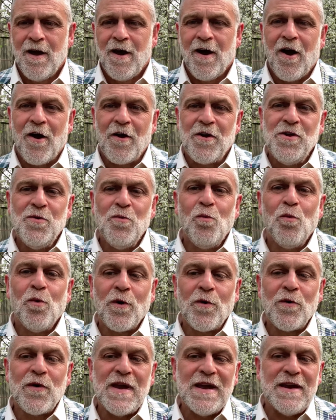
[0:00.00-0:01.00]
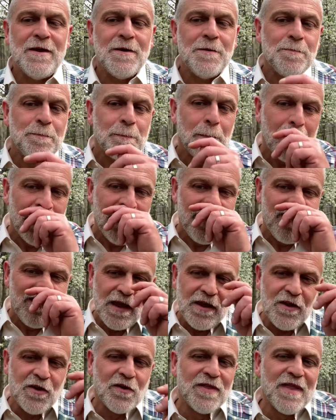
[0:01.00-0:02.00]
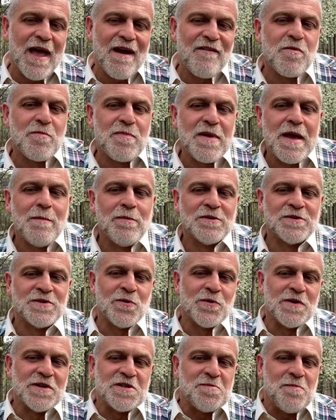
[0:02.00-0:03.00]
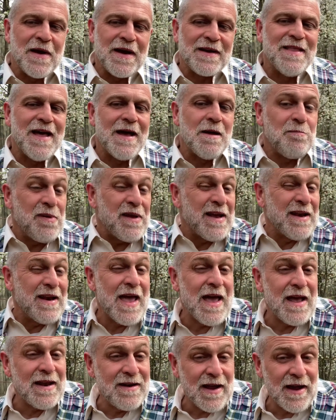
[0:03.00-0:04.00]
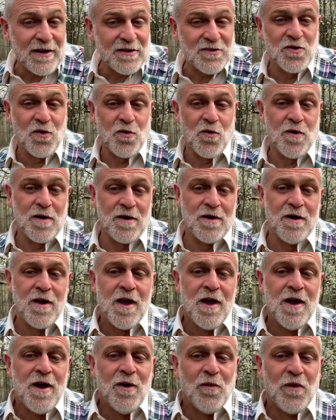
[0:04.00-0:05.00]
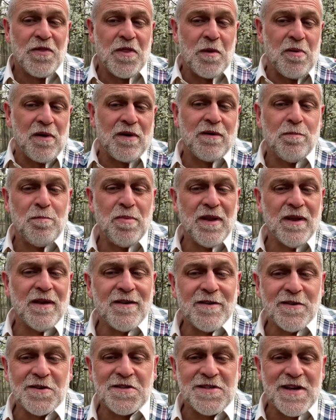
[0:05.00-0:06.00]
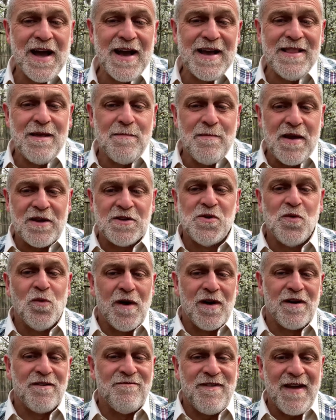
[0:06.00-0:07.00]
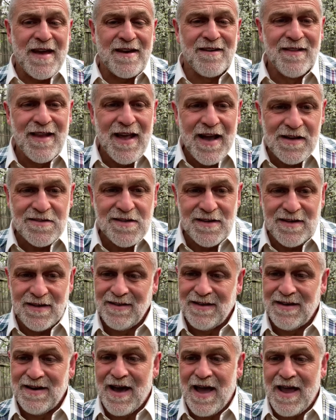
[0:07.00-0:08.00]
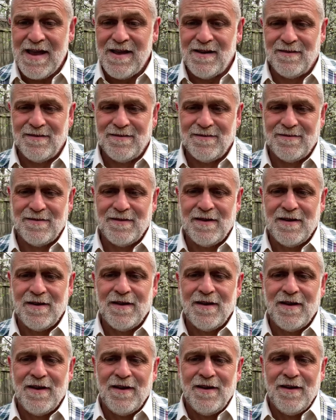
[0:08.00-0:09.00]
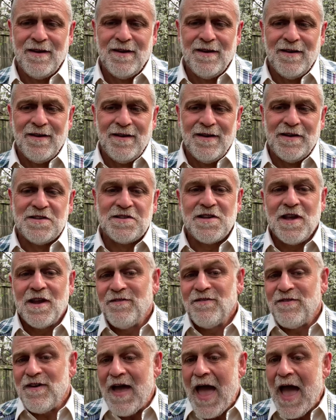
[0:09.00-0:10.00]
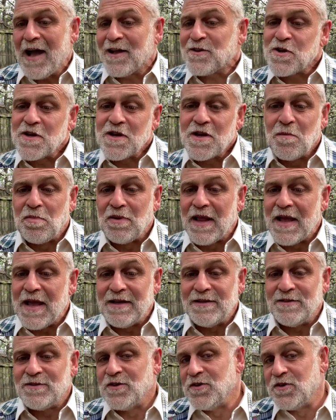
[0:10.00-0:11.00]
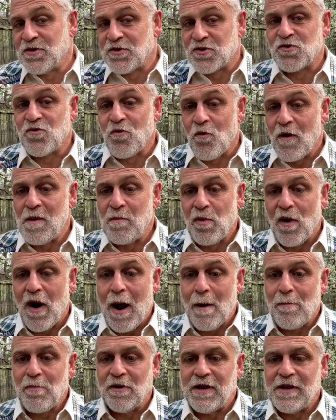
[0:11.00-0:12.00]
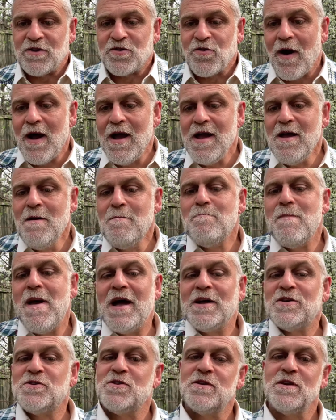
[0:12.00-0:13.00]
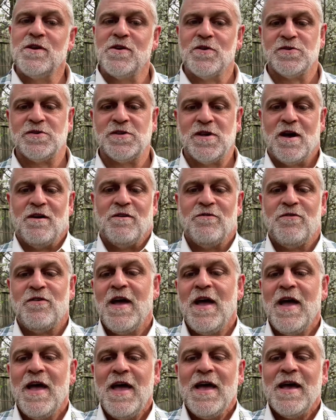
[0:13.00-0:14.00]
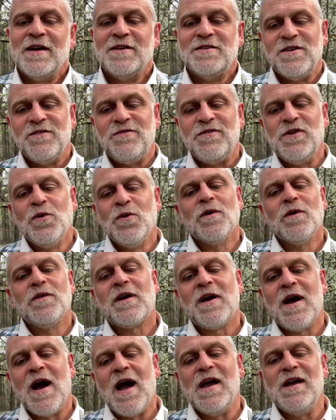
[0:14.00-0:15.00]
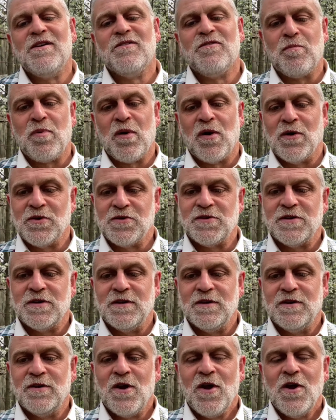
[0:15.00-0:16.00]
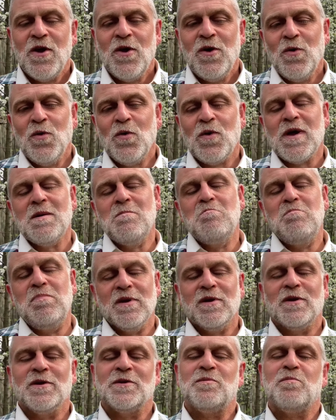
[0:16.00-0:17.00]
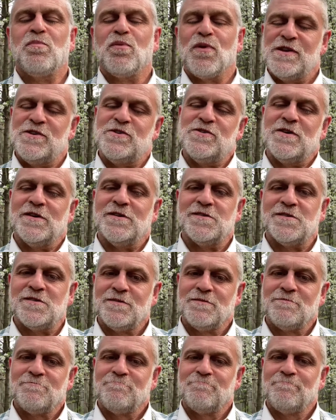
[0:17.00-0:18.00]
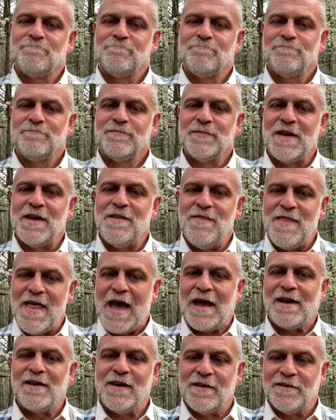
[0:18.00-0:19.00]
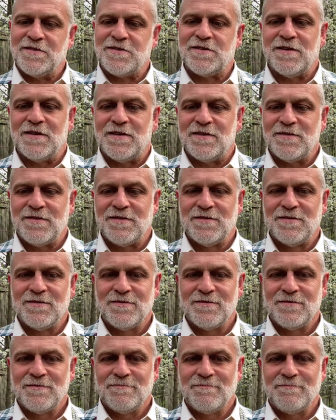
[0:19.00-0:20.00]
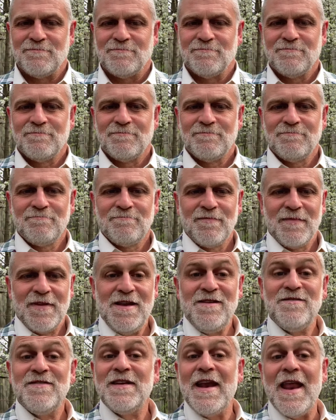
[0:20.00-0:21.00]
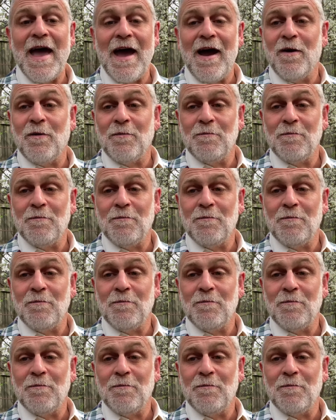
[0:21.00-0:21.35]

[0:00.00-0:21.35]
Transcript: Are you worried that you'll never be able to respect that pinhead next door with the political sign that makes you want to vandalize it in the night? Instead of hatching a plan to destroy property, try imagining yourself as if you kind of person who can build bridges in that instance, even now.